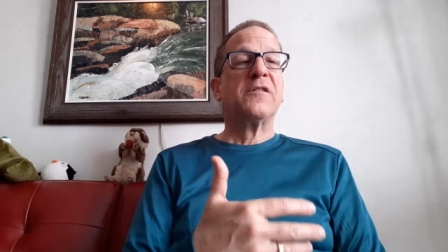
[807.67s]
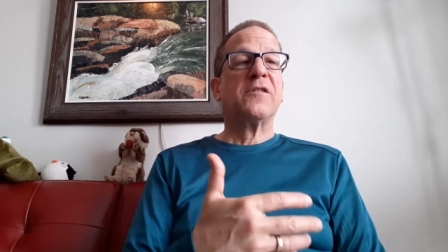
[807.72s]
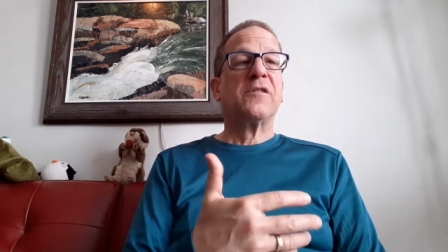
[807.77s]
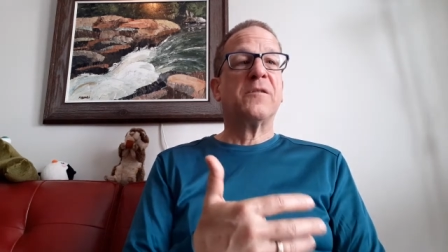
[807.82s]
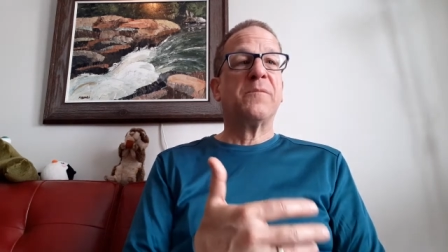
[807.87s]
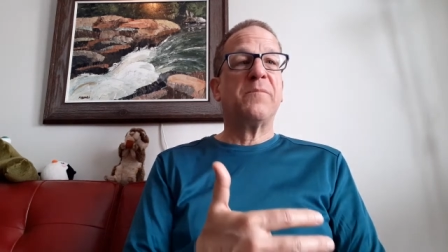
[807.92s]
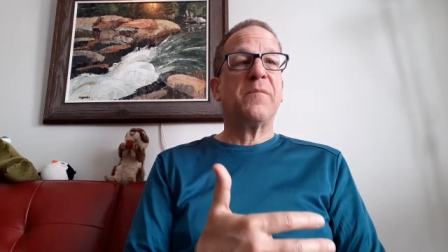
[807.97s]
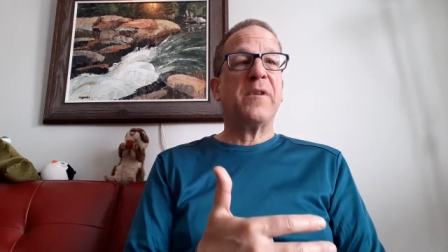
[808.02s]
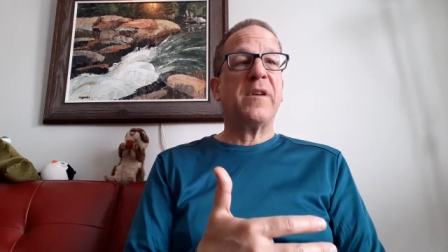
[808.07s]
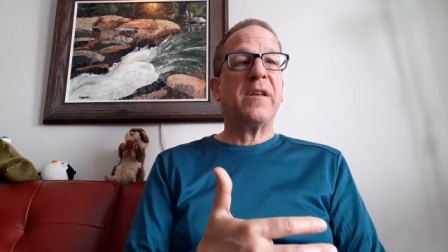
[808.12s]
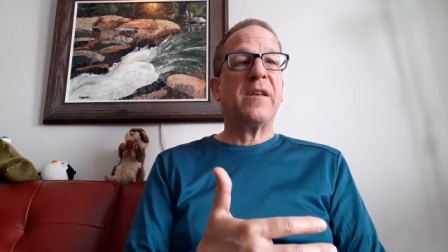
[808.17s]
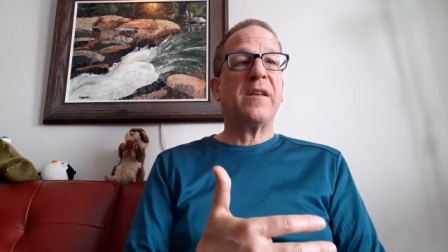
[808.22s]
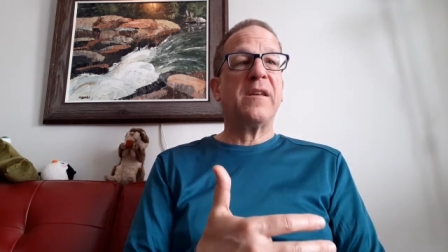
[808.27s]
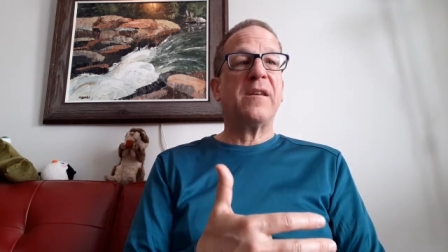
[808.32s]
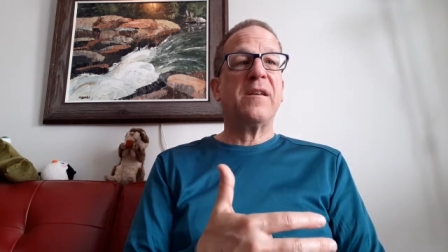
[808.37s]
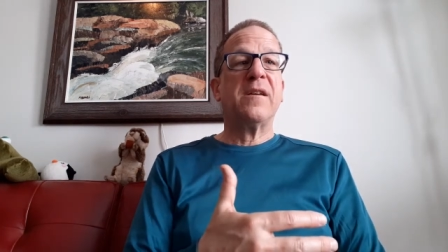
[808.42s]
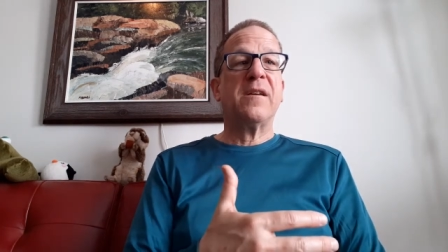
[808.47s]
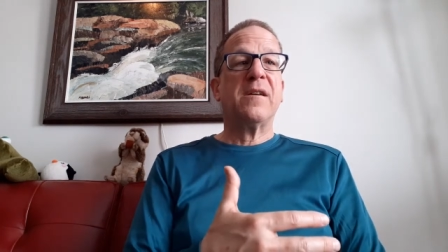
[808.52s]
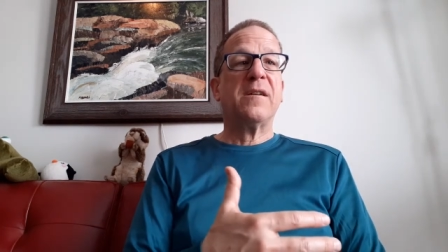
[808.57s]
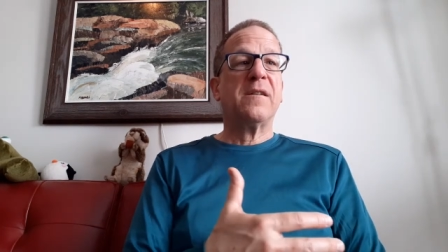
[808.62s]
to
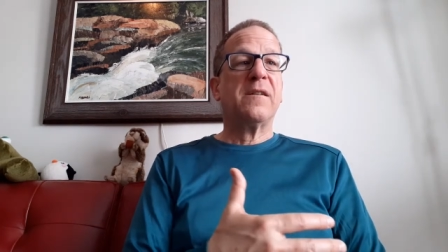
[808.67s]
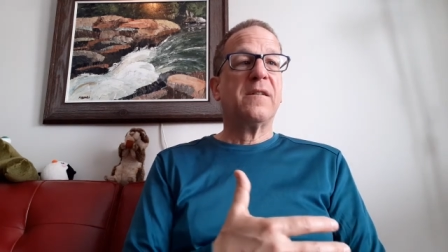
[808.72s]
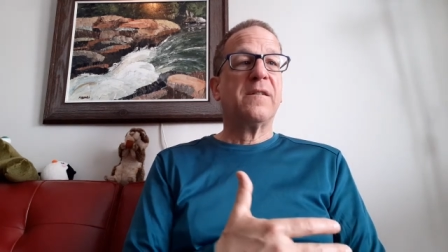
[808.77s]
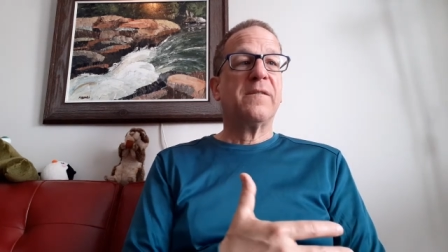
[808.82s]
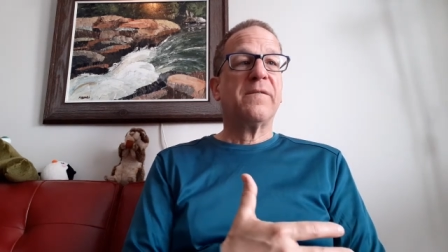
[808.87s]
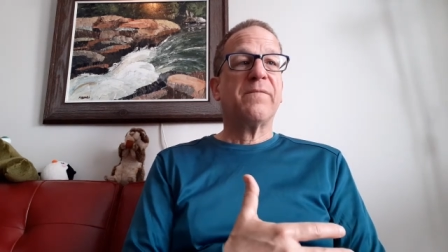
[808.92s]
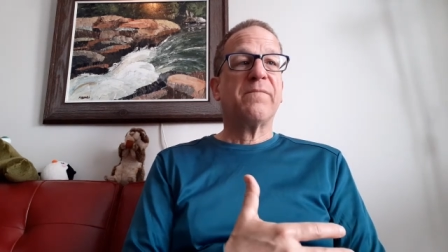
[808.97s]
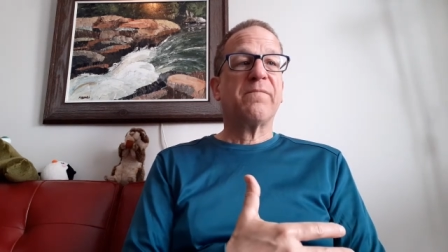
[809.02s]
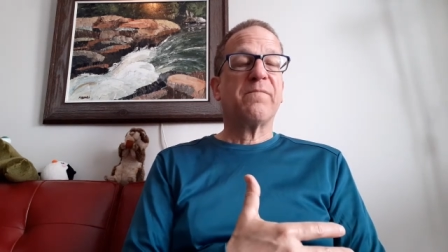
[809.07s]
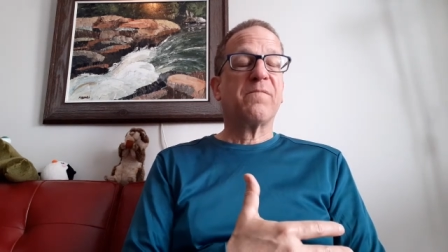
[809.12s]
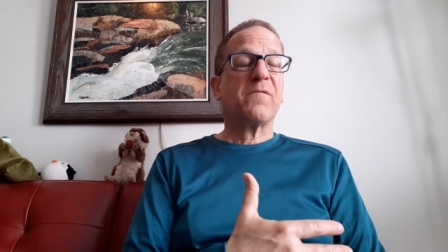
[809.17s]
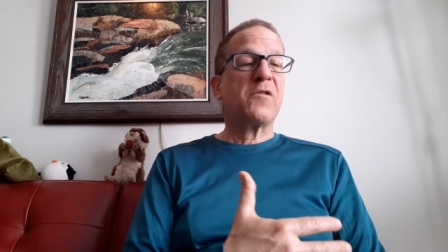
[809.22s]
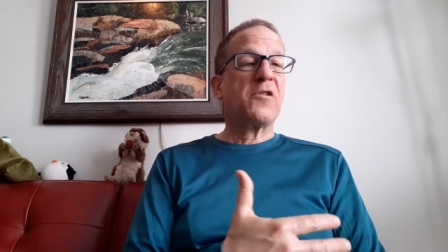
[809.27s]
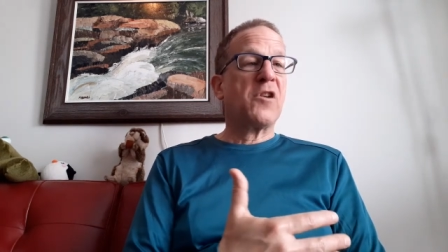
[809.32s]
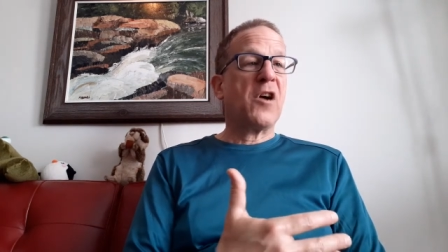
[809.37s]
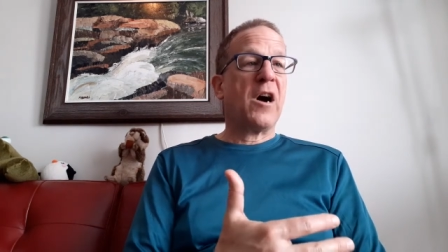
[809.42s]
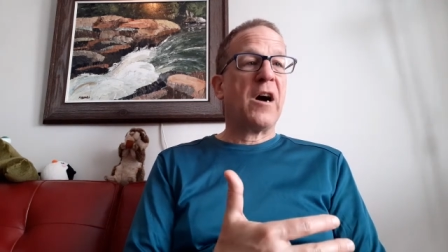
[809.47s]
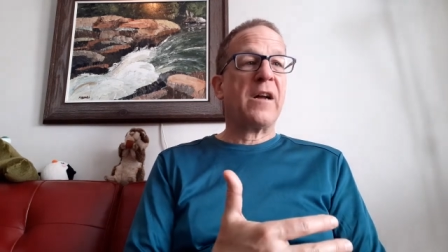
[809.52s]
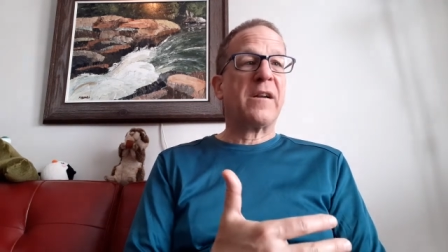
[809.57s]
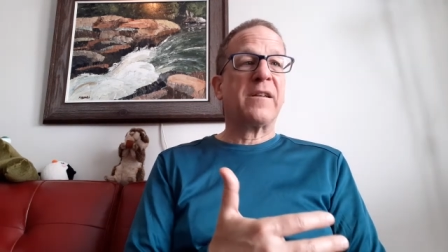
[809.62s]
be
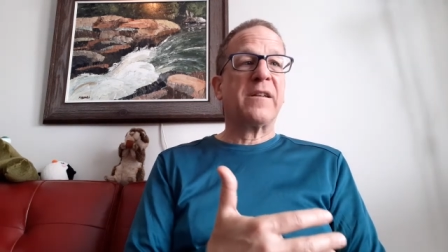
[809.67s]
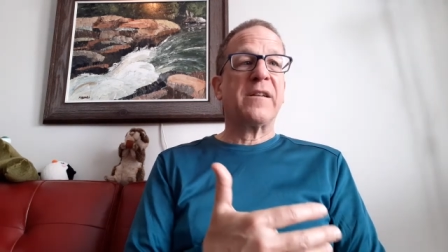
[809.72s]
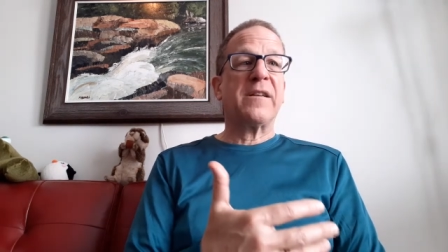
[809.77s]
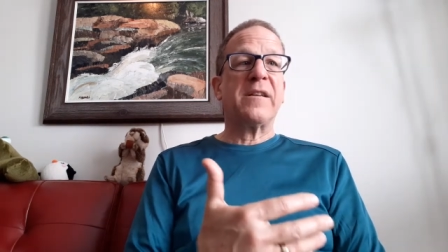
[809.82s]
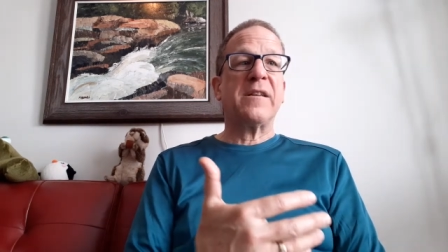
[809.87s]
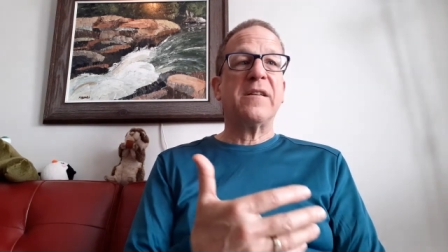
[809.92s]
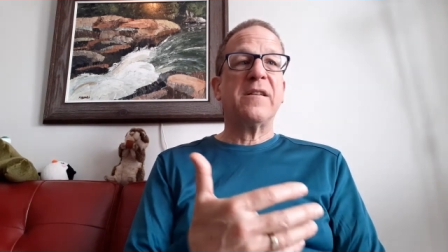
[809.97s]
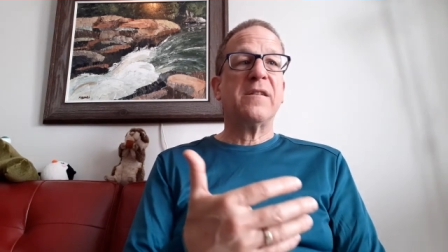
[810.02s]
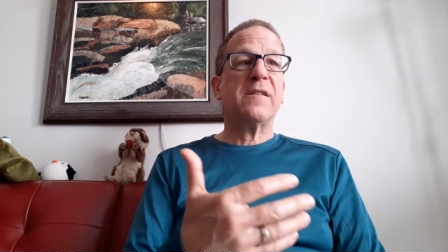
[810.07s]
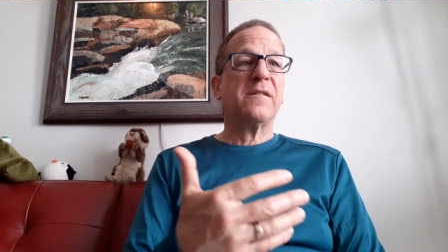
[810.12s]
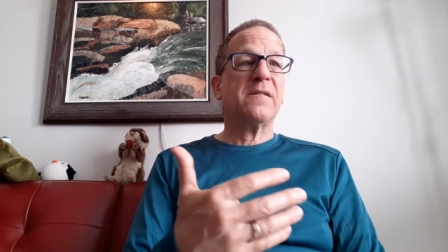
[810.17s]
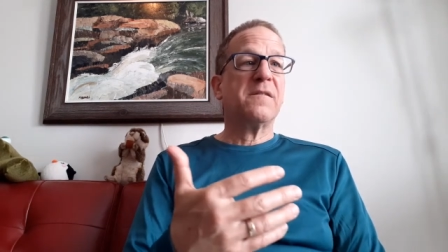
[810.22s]
godly